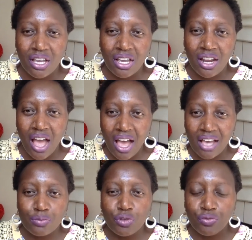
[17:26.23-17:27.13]
it
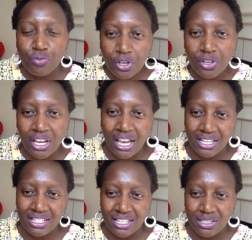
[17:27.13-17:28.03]
has, before you
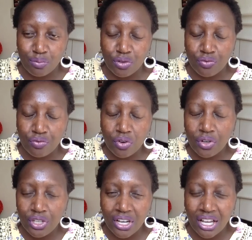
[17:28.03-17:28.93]
get
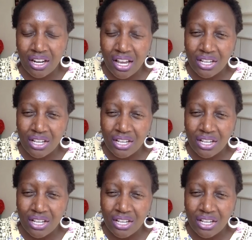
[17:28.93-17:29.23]
an